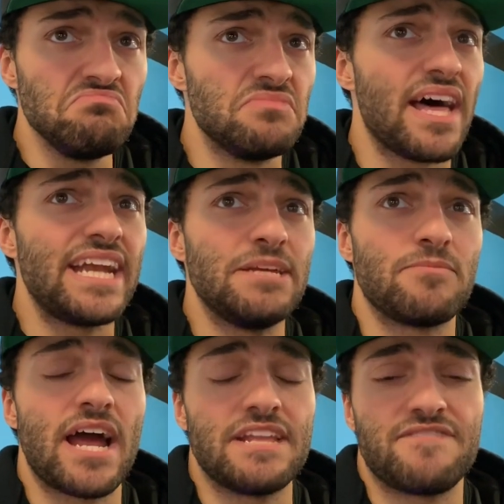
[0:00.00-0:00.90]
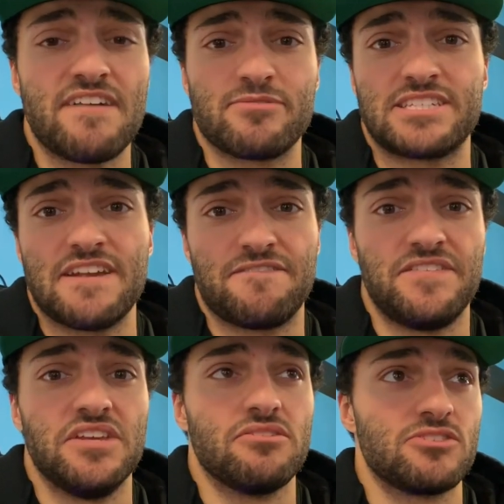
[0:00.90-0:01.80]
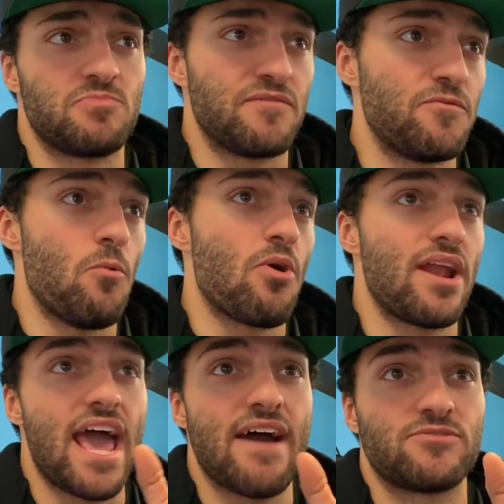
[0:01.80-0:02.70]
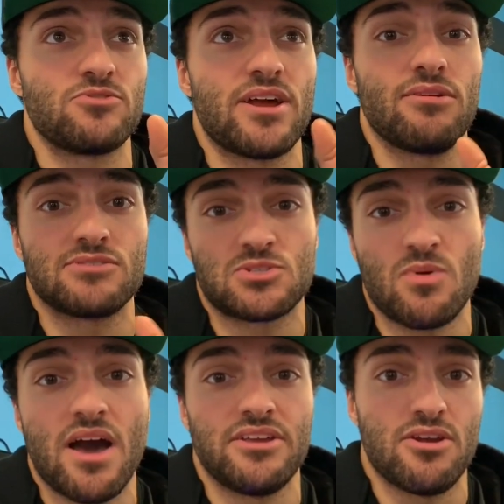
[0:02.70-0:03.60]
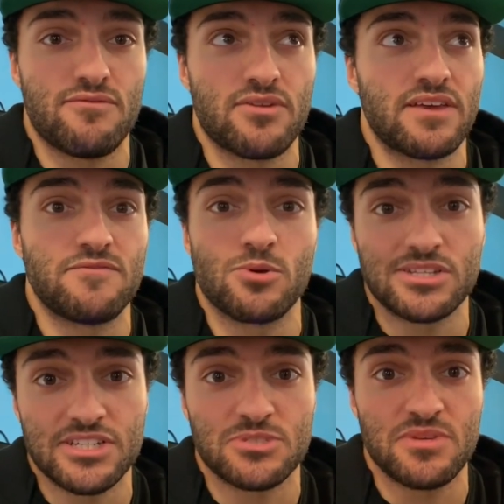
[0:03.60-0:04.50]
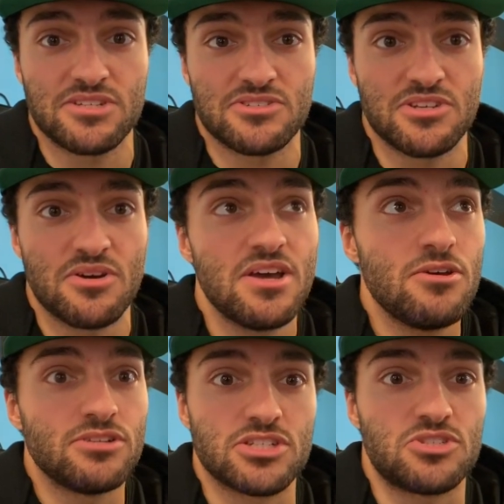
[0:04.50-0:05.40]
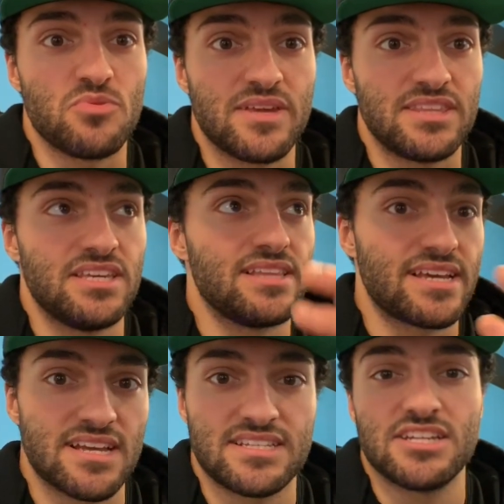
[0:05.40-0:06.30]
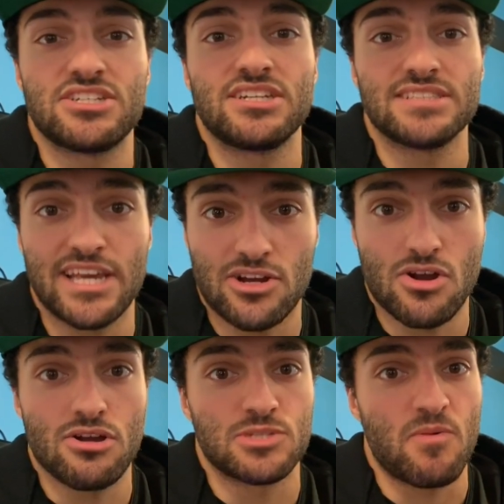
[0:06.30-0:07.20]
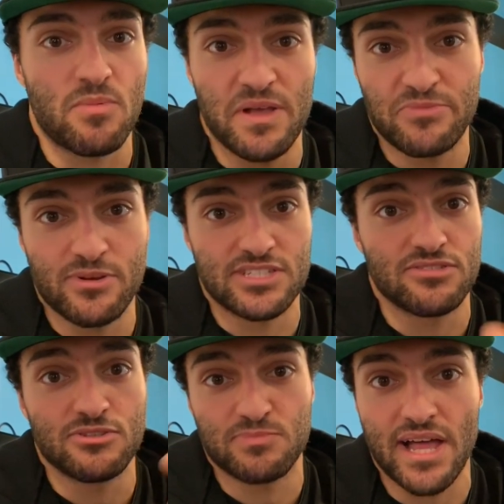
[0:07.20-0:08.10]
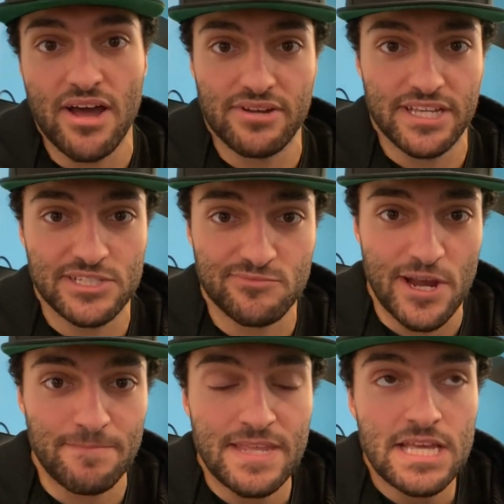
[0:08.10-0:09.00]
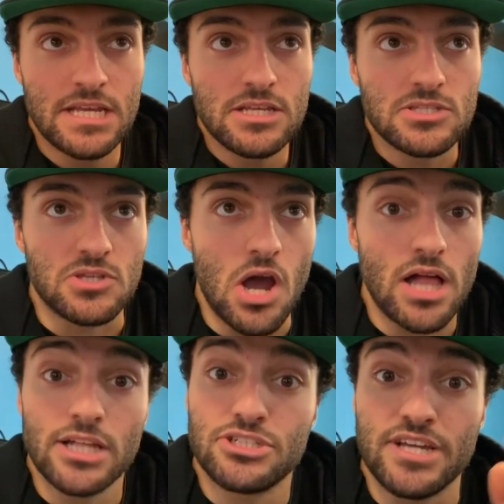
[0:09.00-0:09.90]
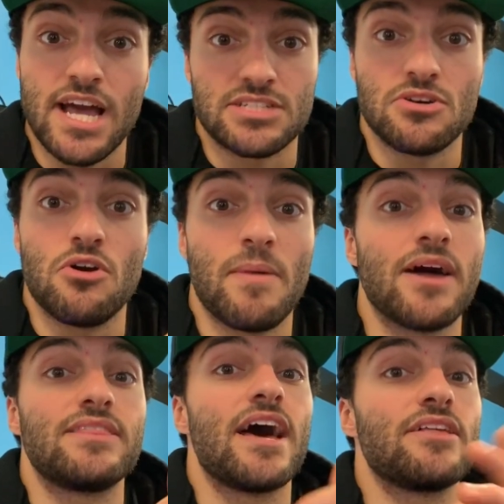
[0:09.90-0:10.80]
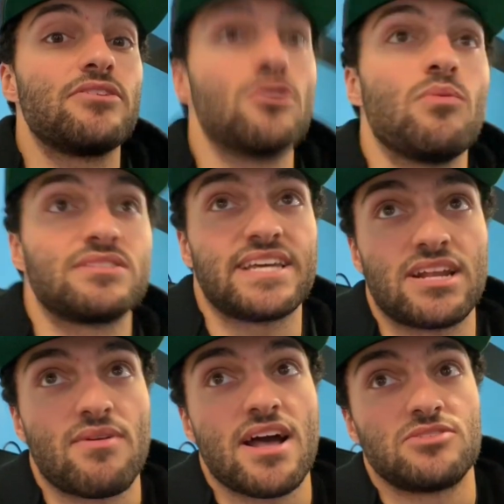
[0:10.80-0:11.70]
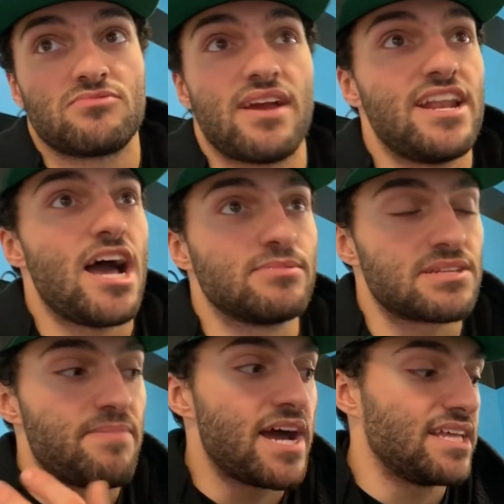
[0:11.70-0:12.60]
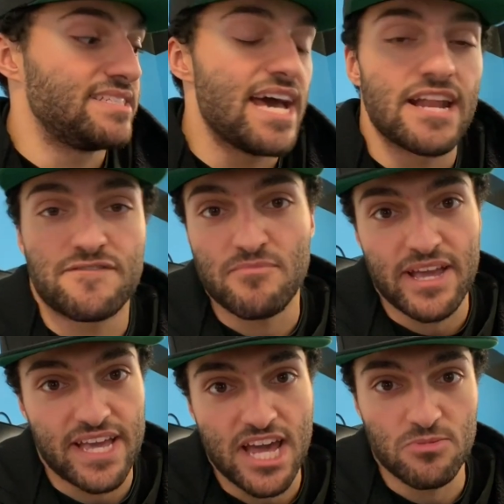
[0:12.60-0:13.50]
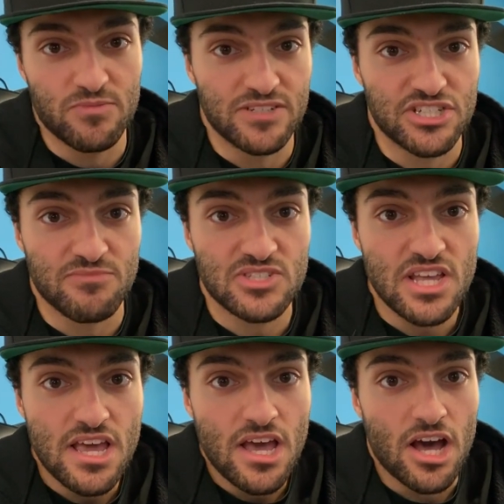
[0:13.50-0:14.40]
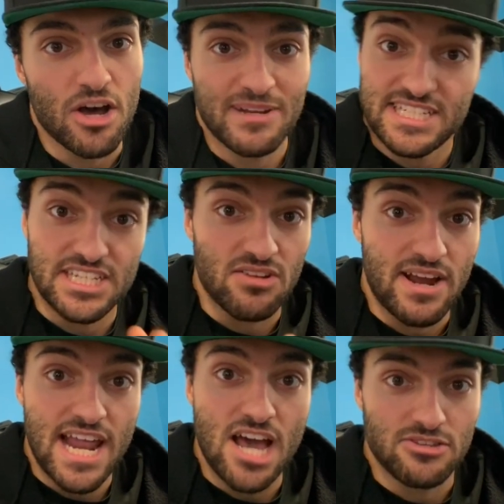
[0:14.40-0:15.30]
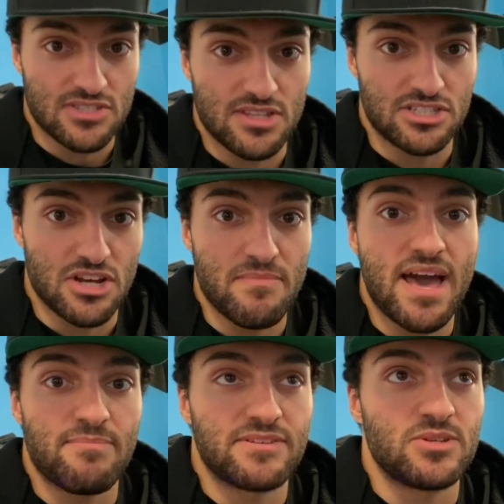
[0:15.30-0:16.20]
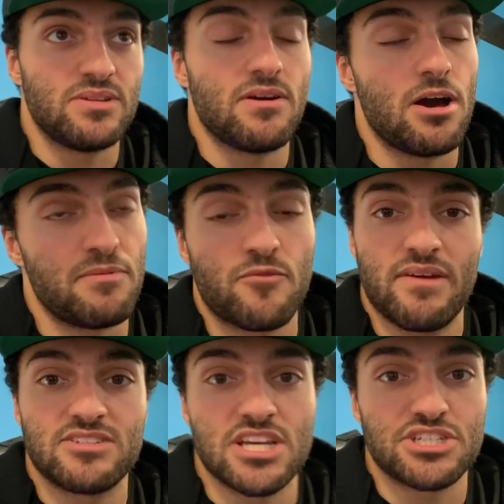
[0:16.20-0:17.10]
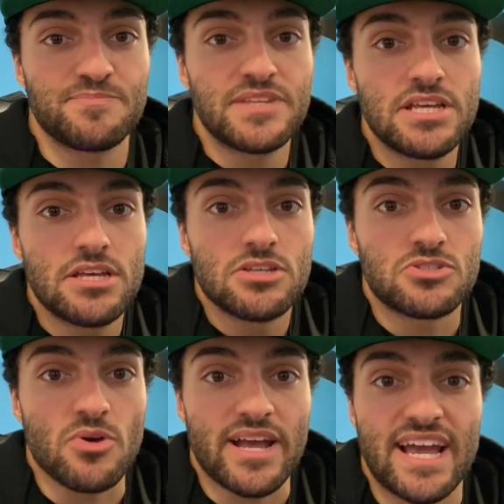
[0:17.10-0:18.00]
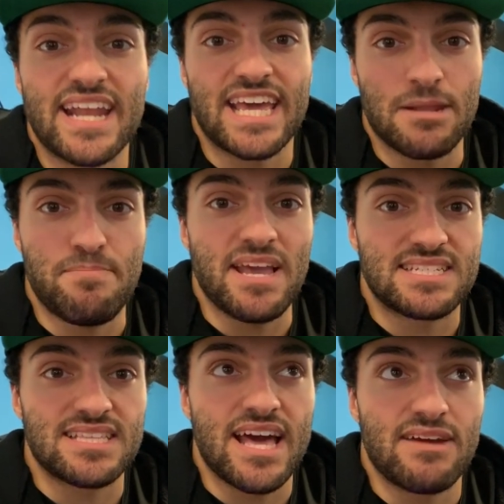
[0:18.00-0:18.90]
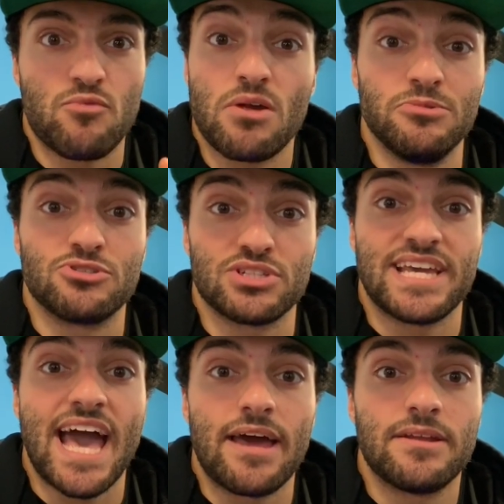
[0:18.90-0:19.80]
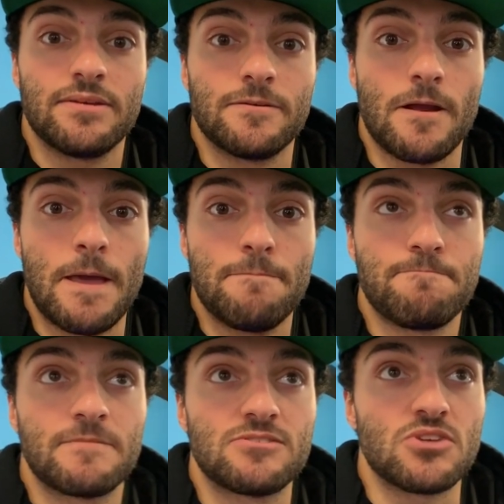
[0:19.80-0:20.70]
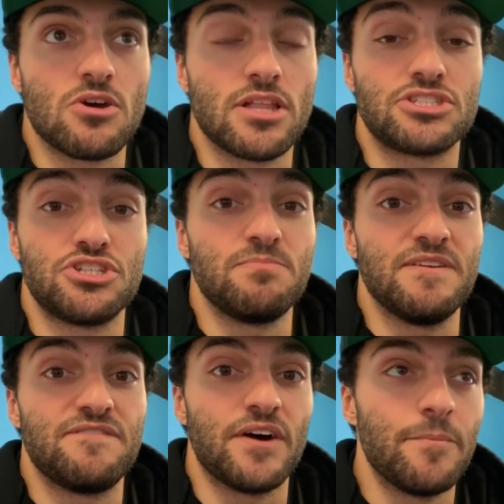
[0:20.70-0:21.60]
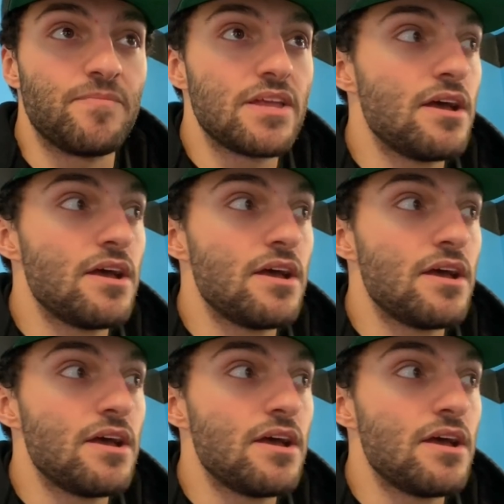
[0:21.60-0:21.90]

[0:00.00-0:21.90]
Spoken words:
90-95% feels before and after I don't squat, for like 4 to 6 weeks or so. Just doing the leg extension, leg curls, barbell hip thrusts, and those plyo days, right? So I'll let you guys know about that though once I get around to it. Right now I'm just compiling data for my counter movement jumps in Excel right now, using the jump mat before every session, so I can kind of get a baseline of where I'm usually at, right? So that should be fun.